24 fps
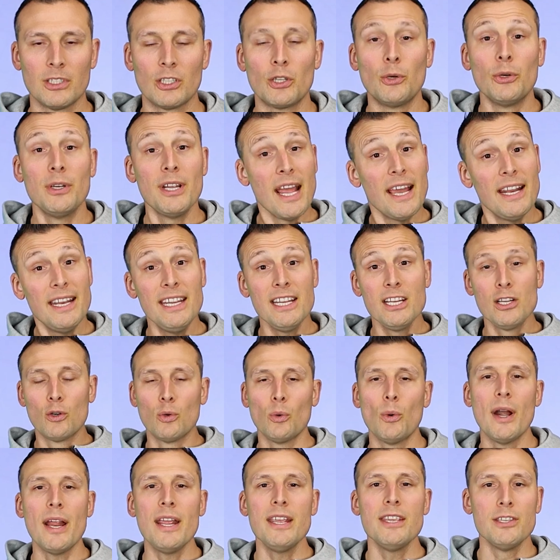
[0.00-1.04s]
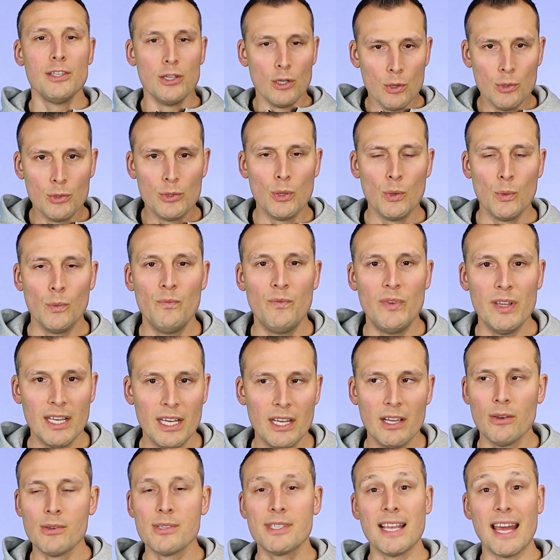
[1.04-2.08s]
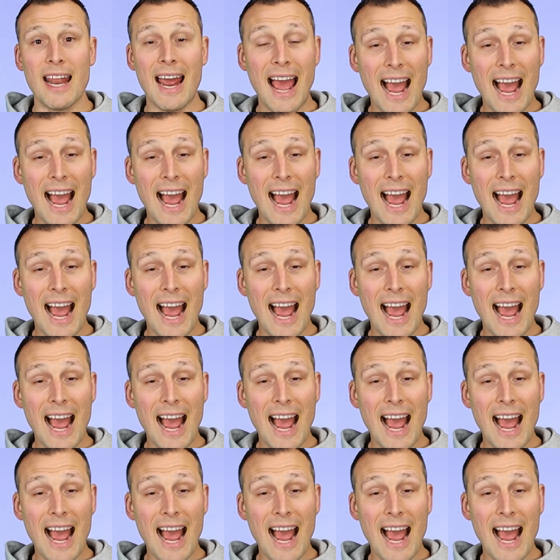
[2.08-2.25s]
Creating great YouTube videos that